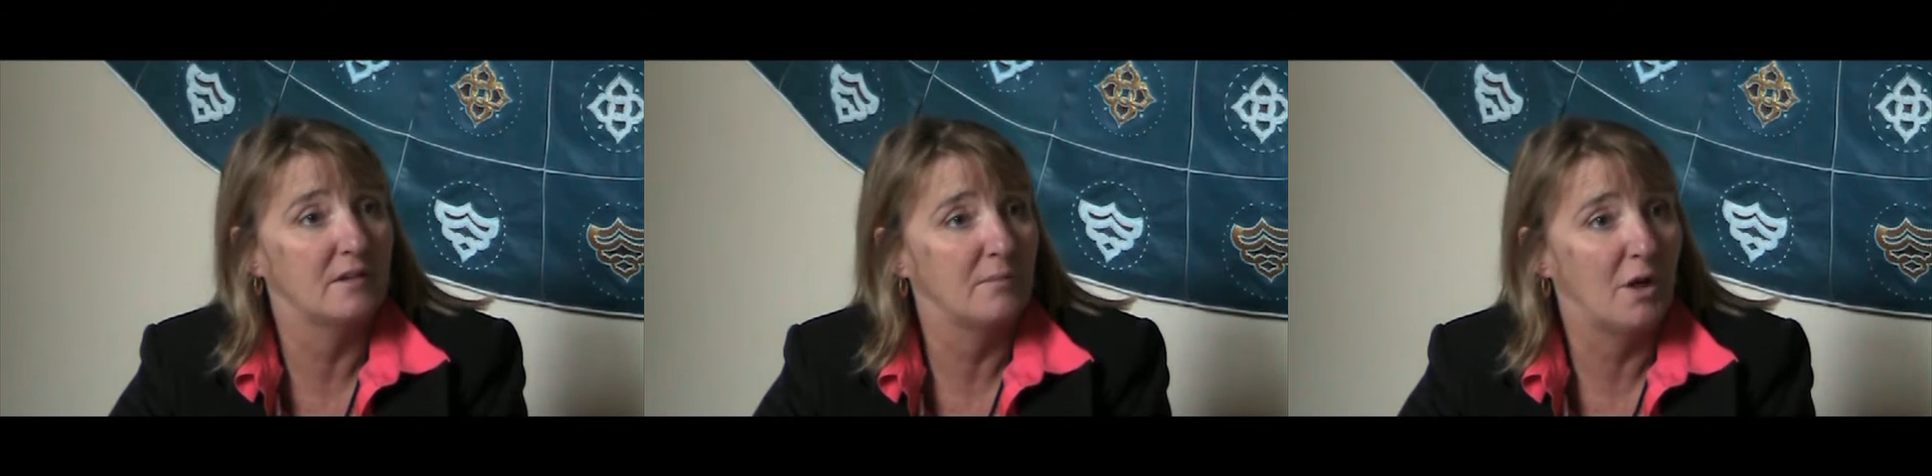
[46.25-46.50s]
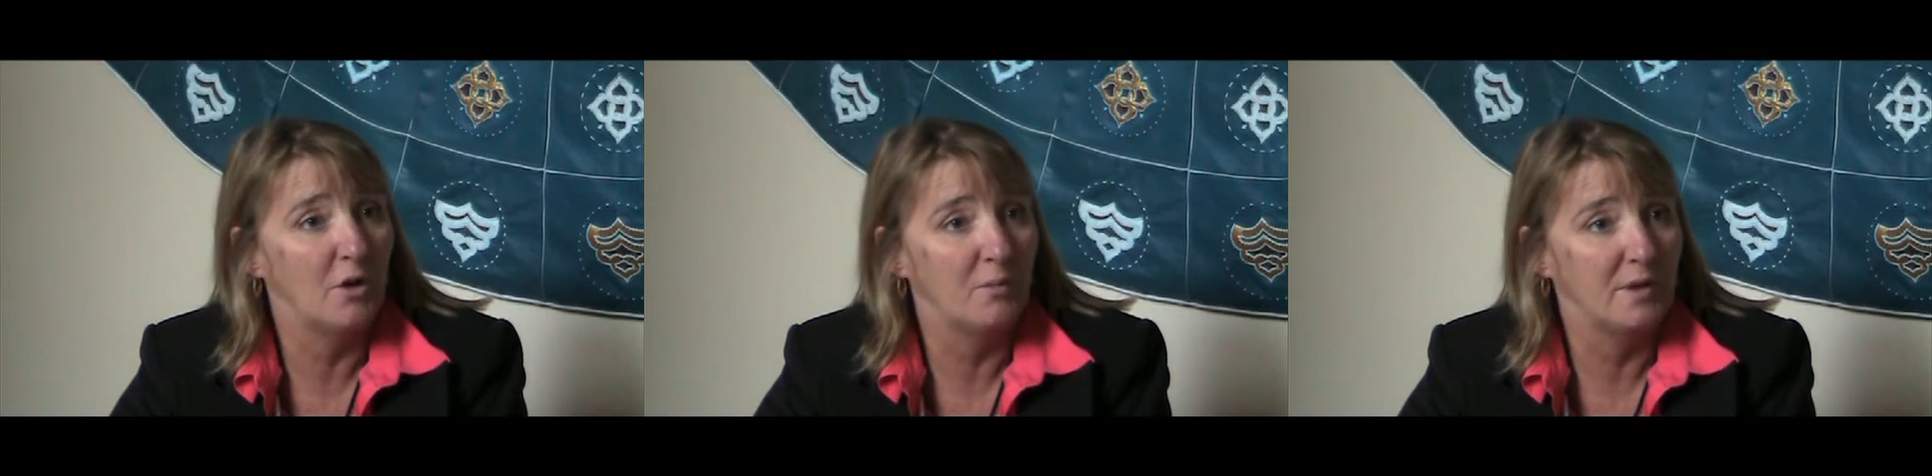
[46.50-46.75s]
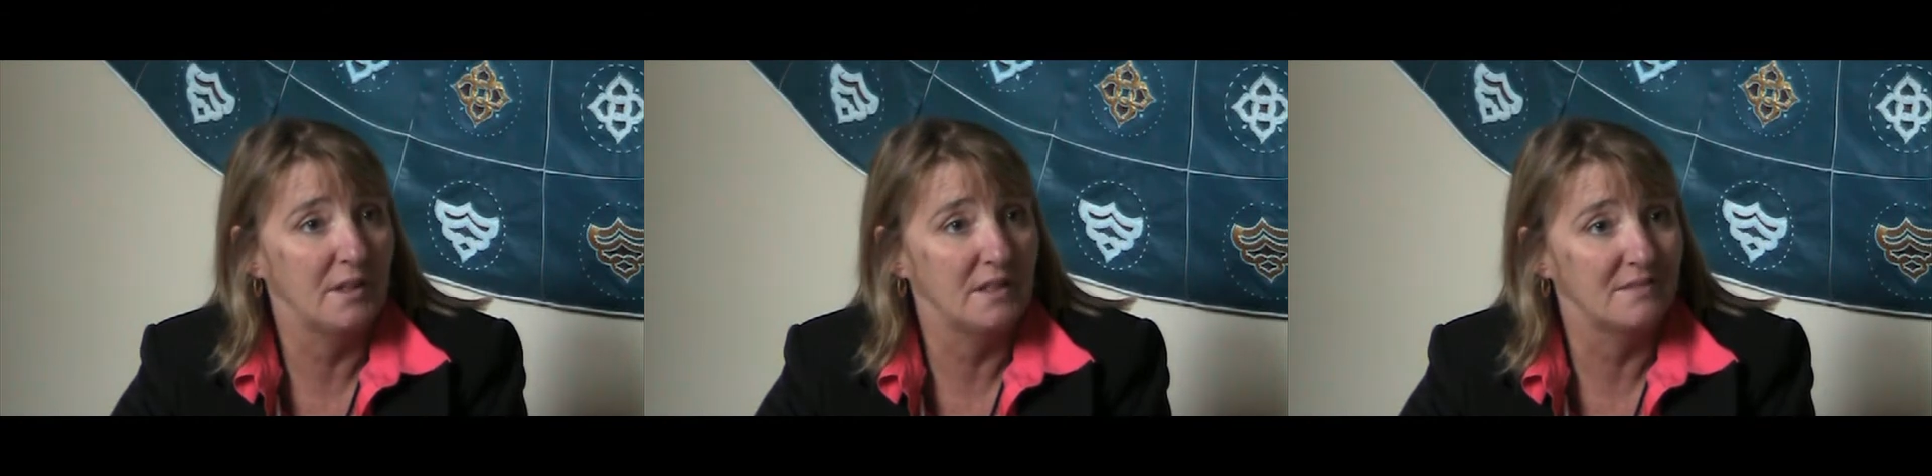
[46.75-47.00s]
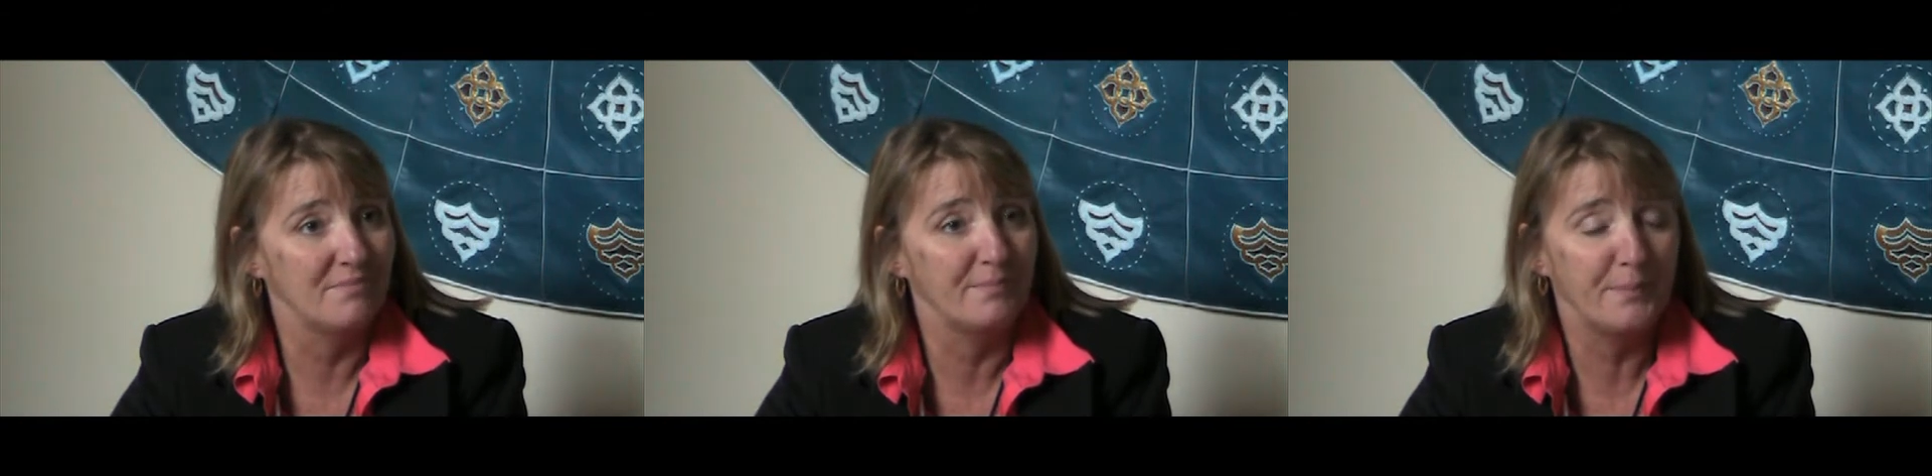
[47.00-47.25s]
the moment
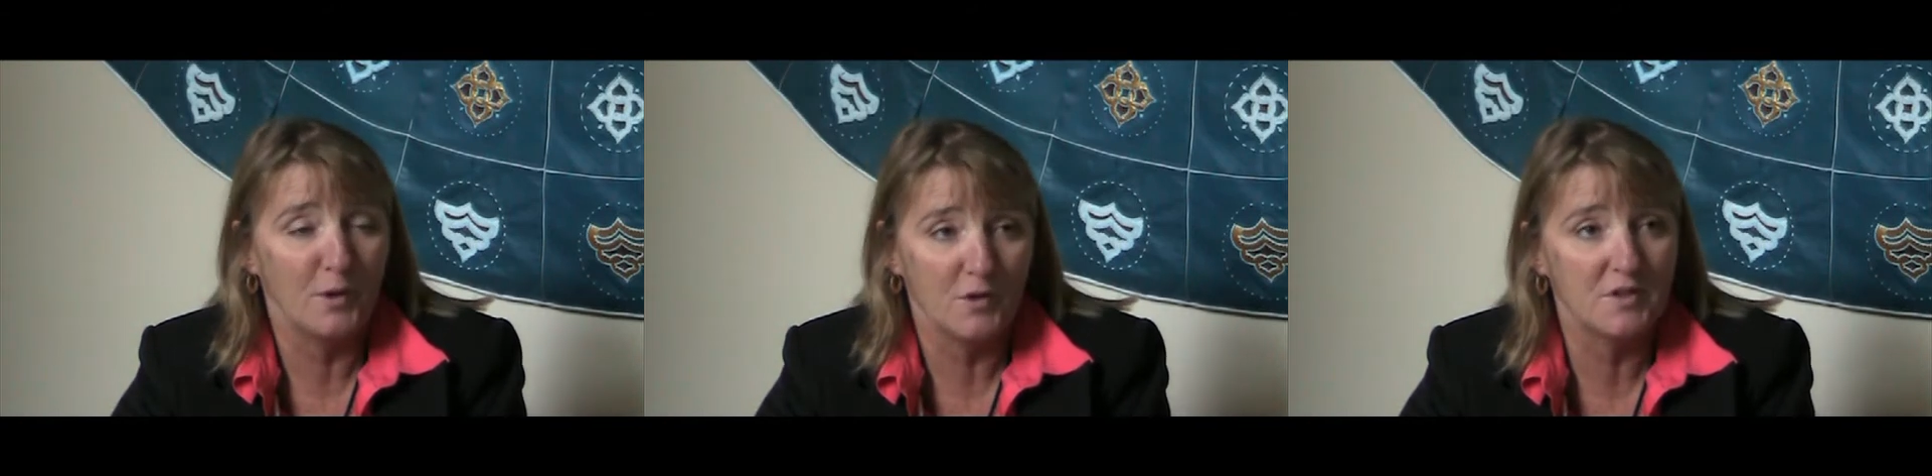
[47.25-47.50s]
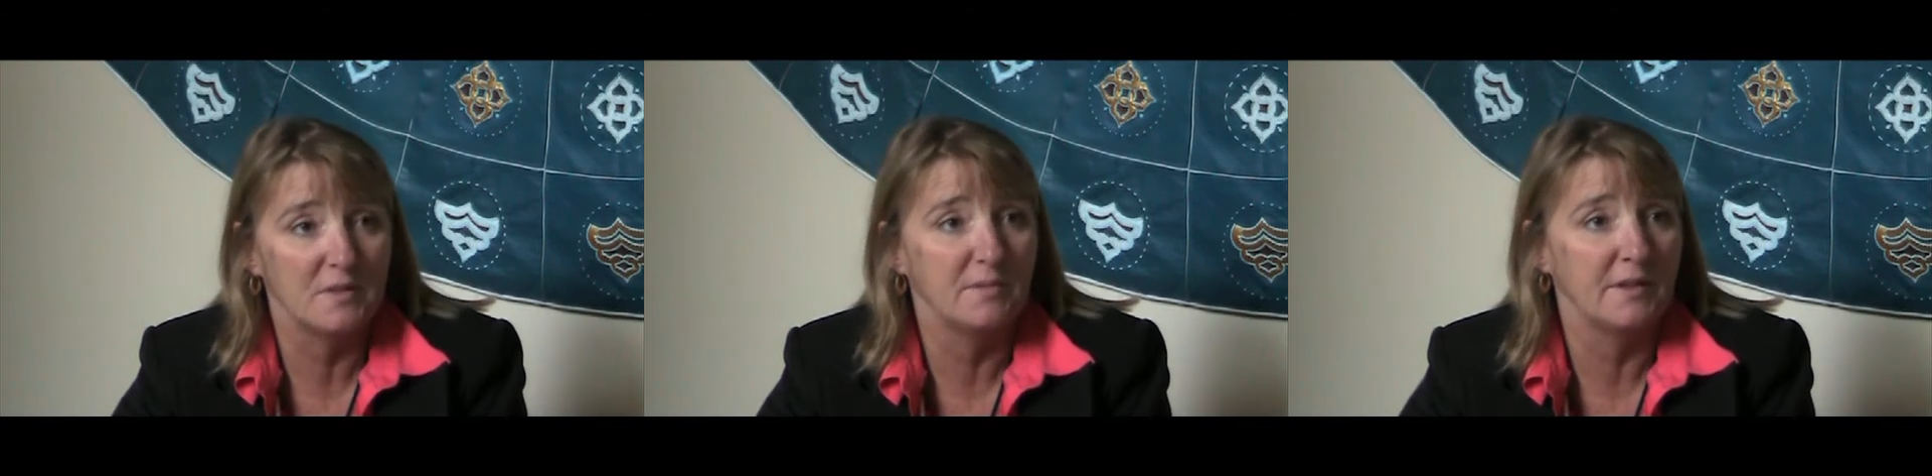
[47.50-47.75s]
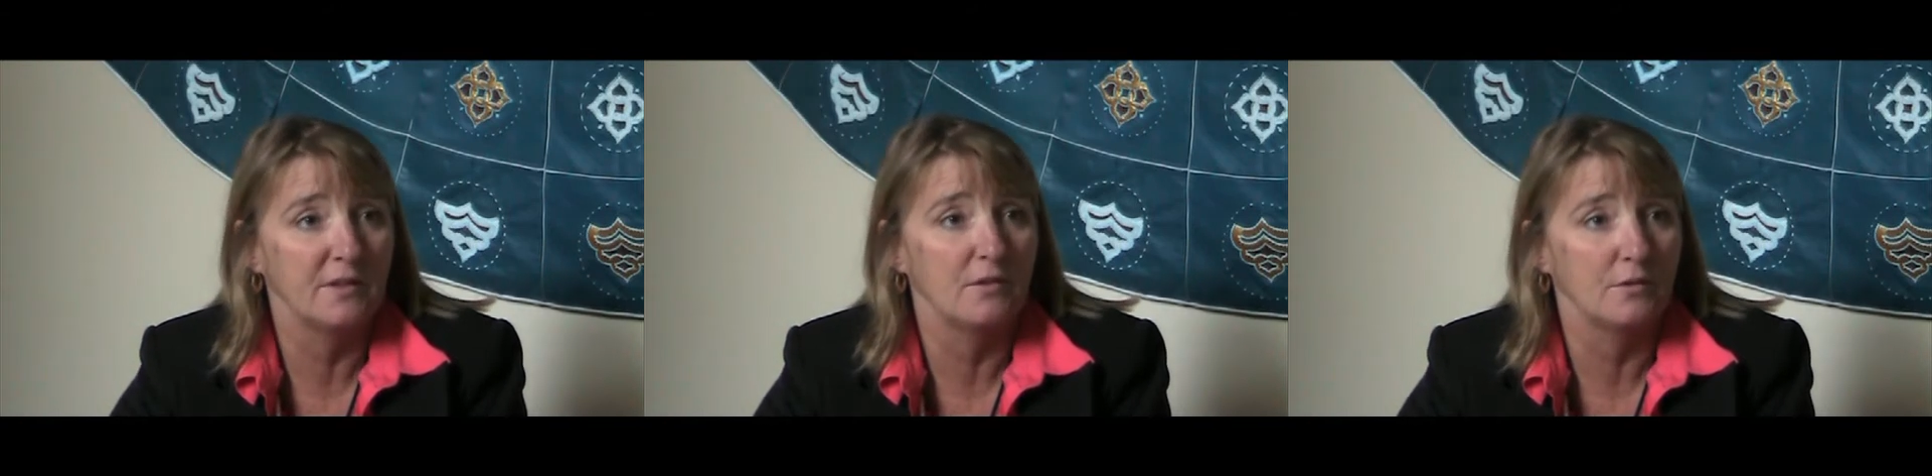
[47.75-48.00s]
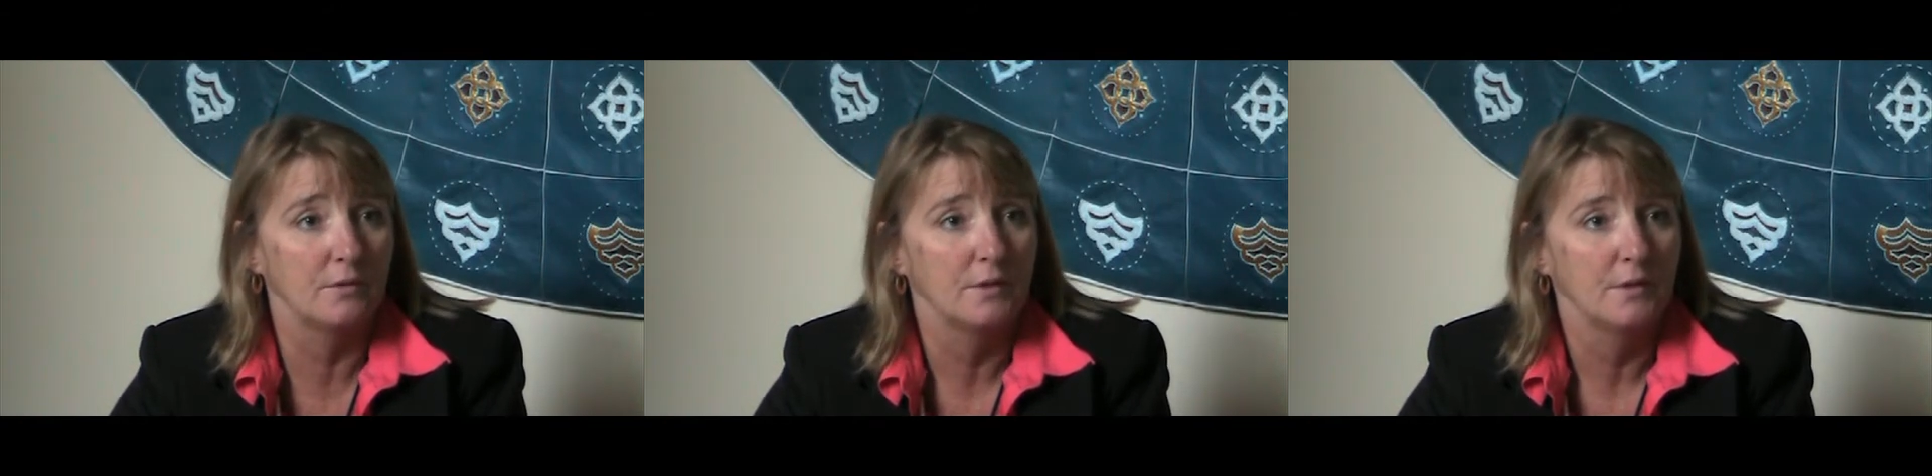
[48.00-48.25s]
is possibly not